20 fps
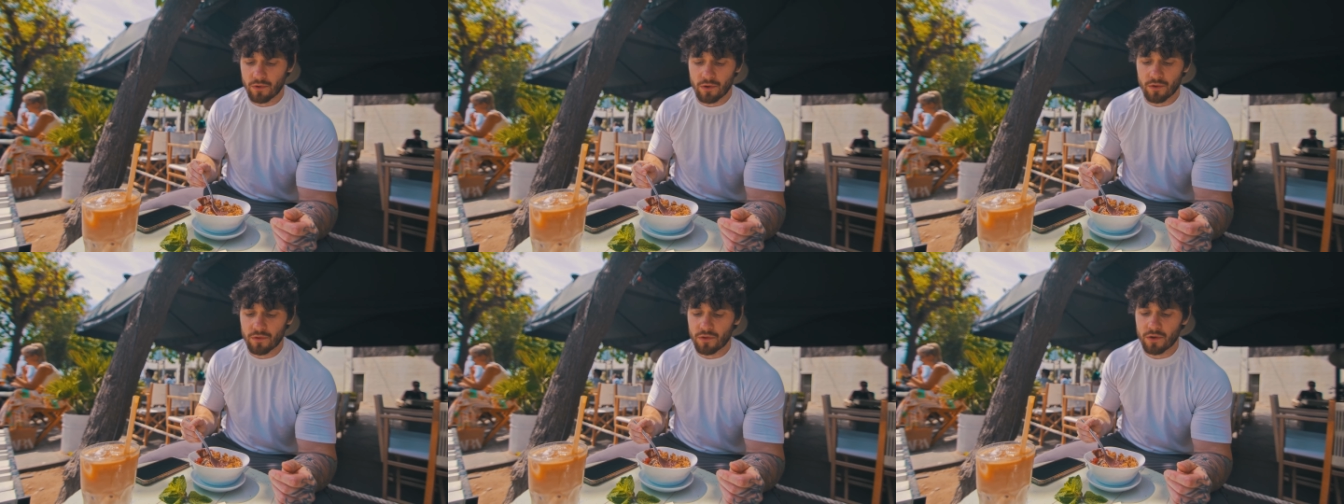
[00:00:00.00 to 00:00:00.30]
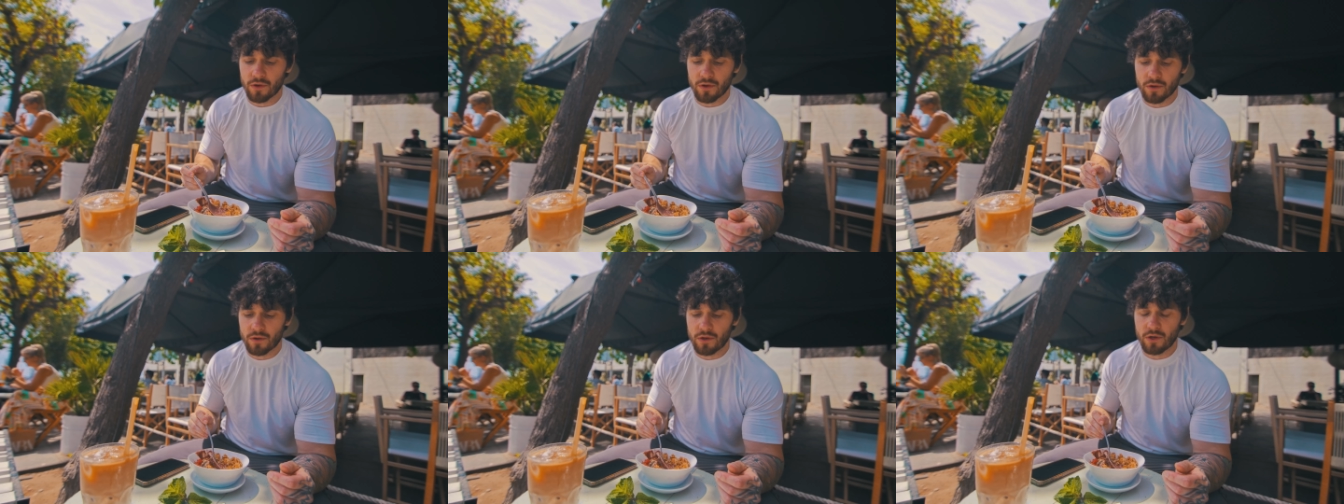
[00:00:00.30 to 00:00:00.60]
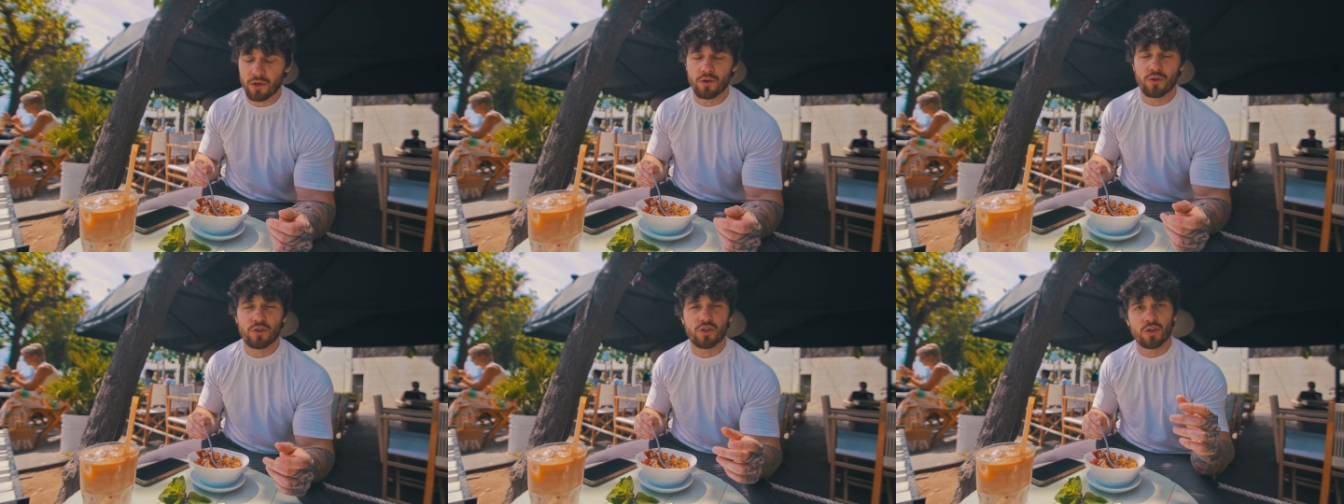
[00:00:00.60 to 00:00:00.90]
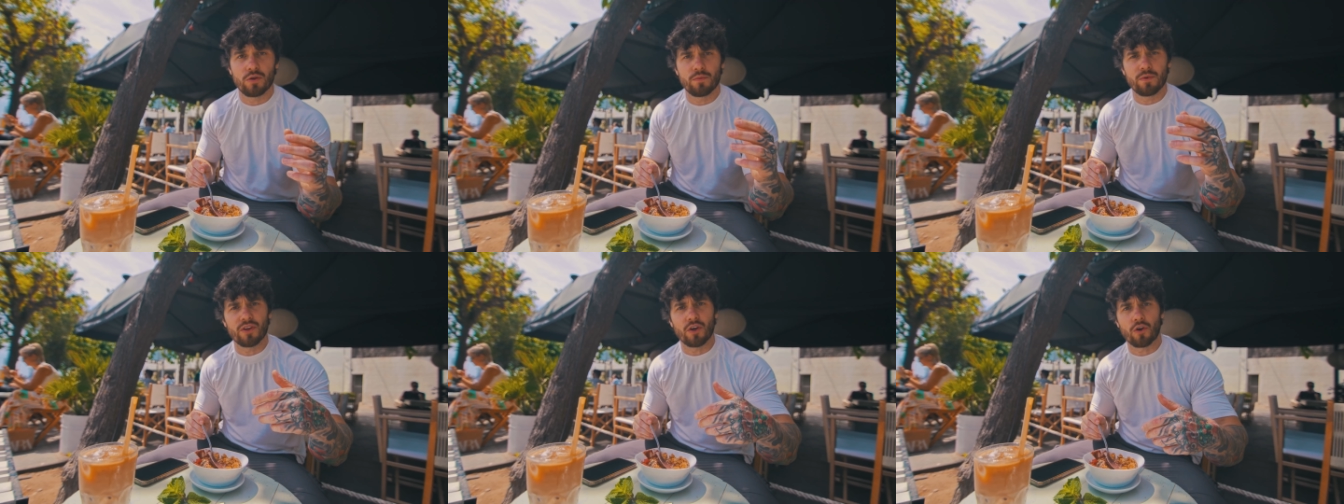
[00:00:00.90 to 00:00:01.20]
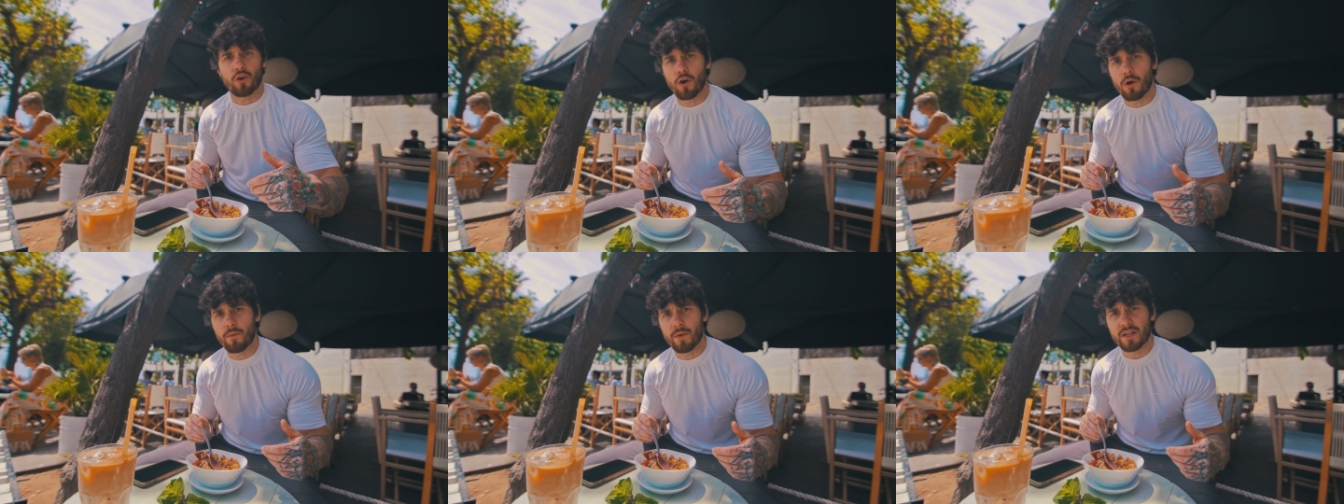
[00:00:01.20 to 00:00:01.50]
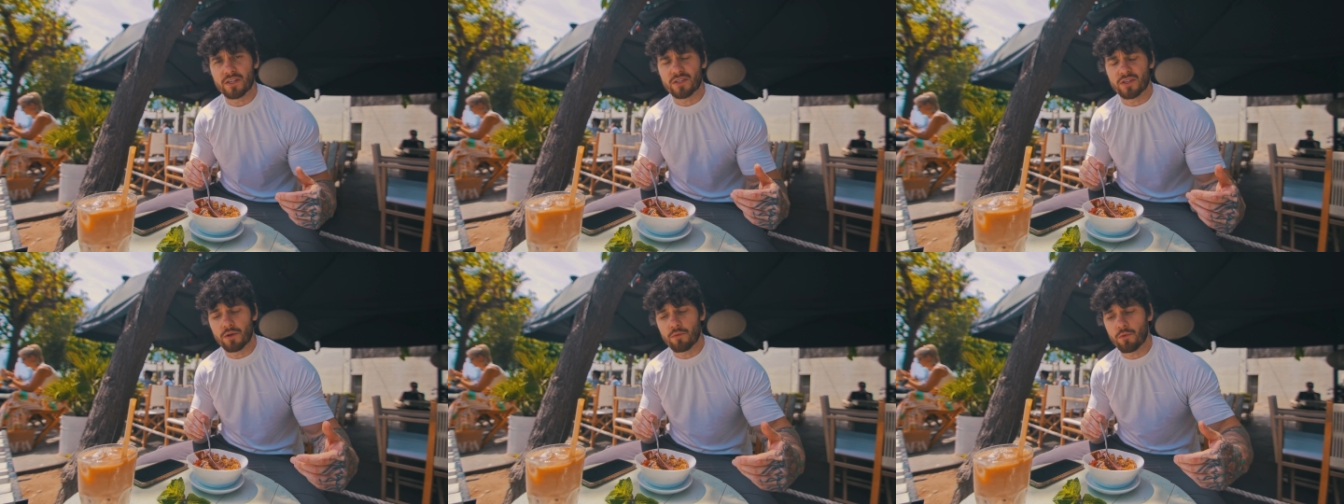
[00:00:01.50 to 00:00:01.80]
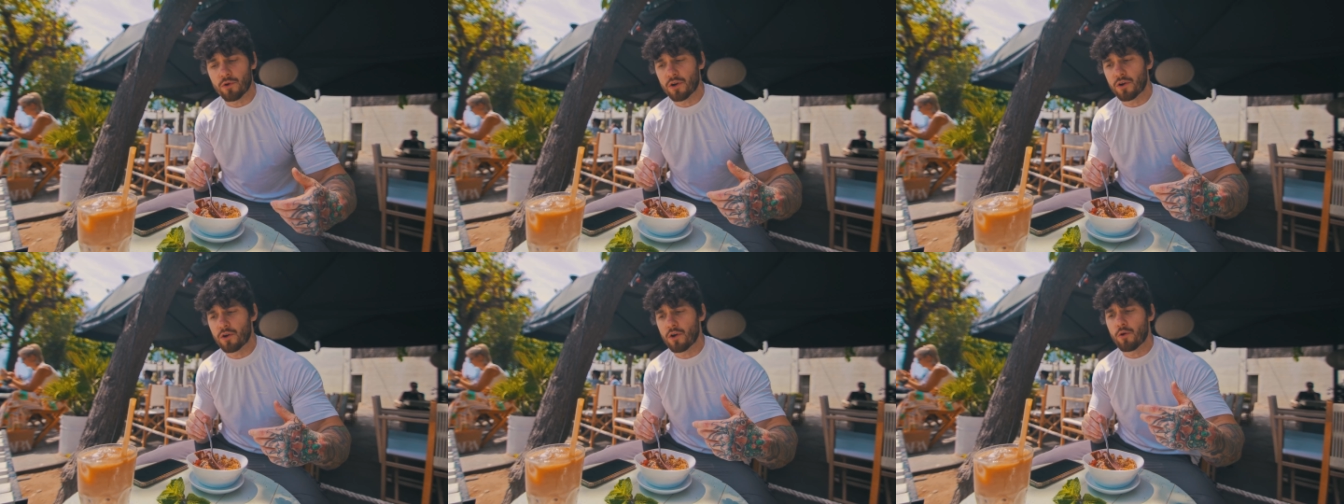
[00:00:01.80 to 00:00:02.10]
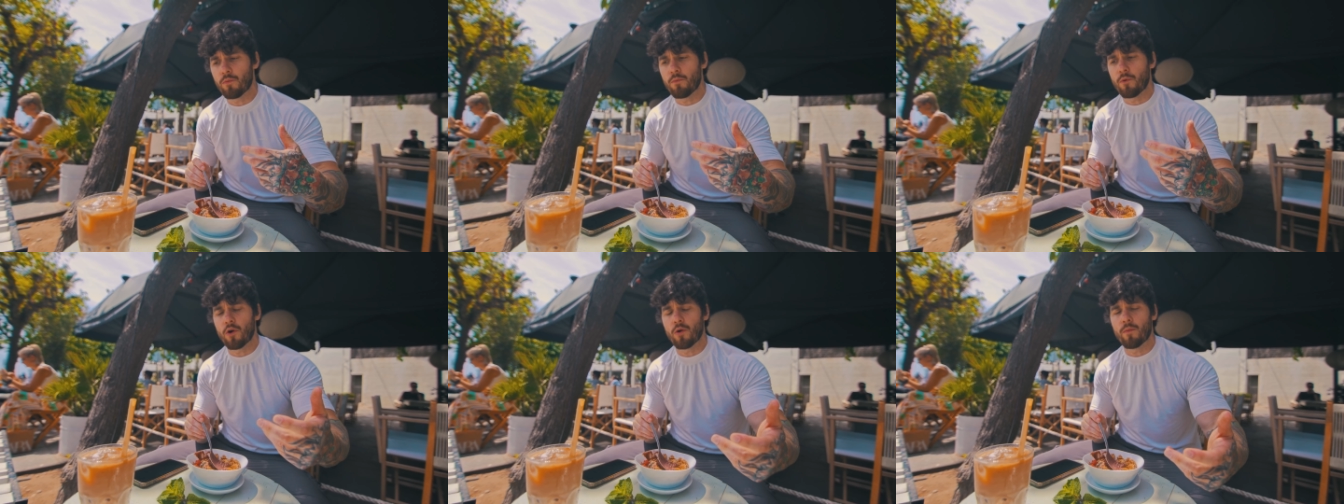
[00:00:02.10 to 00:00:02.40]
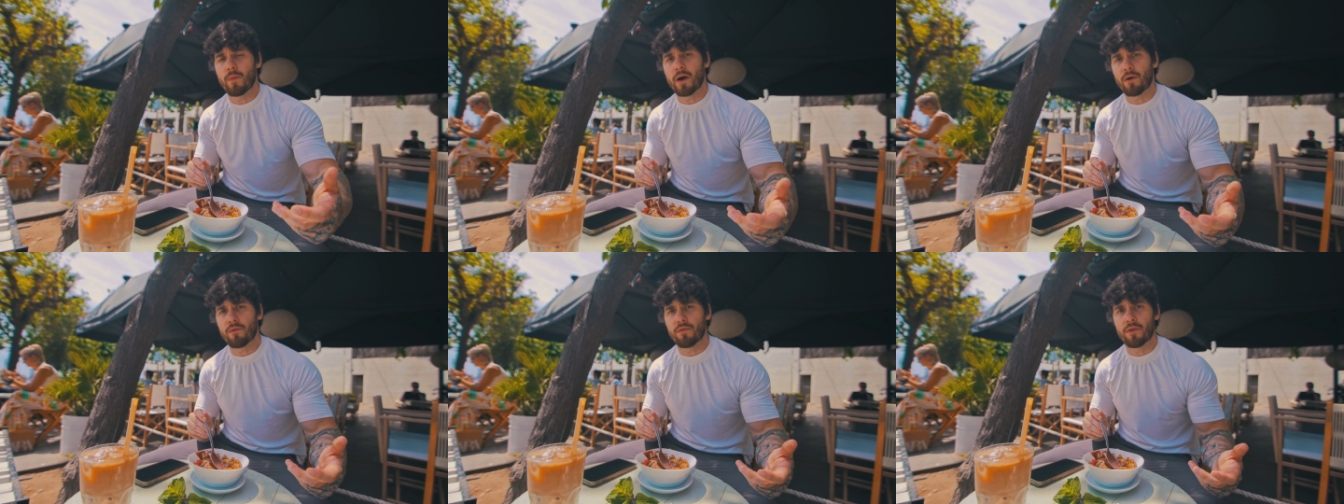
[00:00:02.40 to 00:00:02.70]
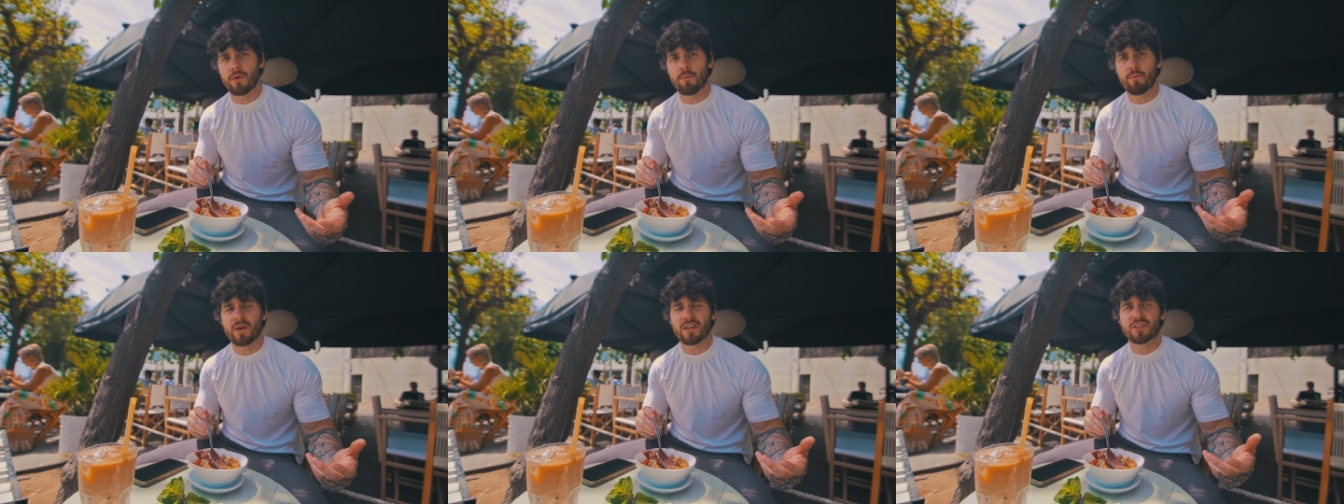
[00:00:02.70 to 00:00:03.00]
on the YouTube and the comments, they want to know more about the